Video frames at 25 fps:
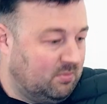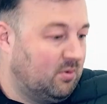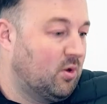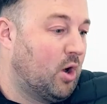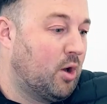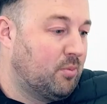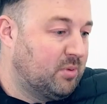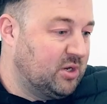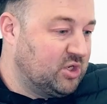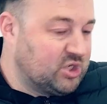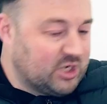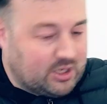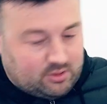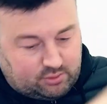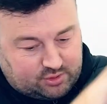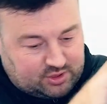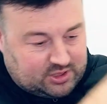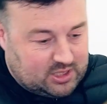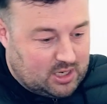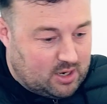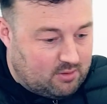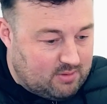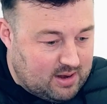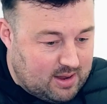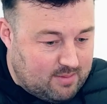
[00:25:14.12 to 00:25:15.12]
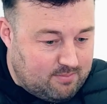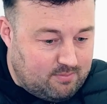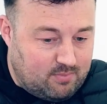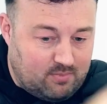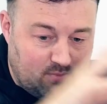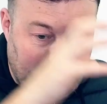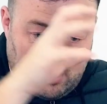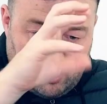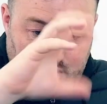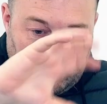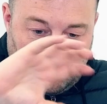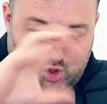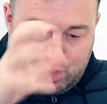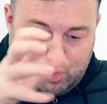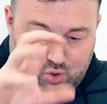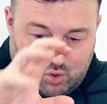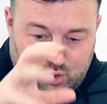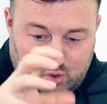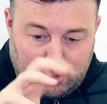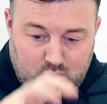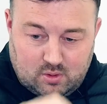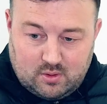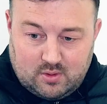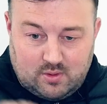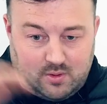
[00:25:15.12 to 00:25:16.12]
omnichannel CRM,
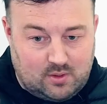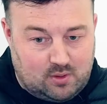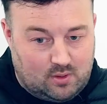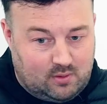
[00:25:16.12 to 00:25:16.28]
Azure,